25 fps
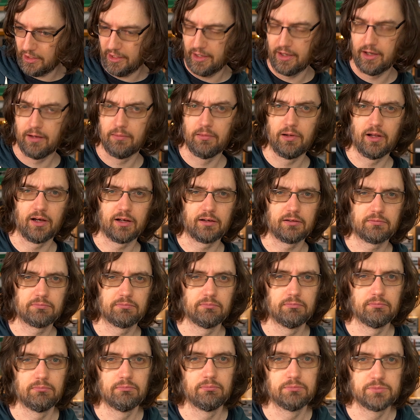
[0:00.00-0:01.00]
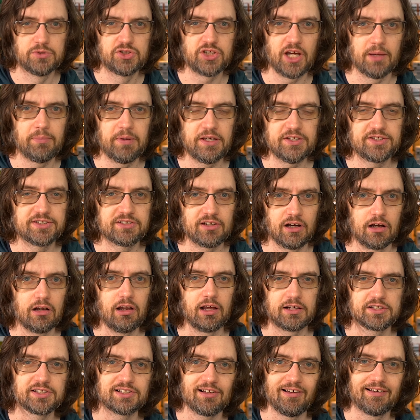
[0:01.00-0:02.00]
like JB style,
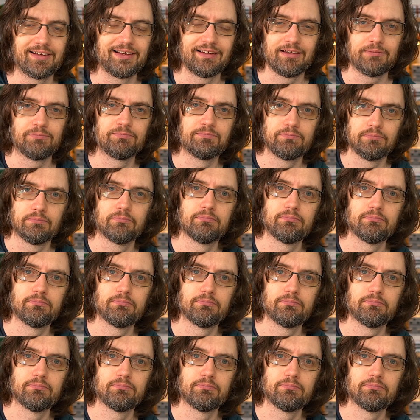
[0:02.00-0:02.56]
like slightly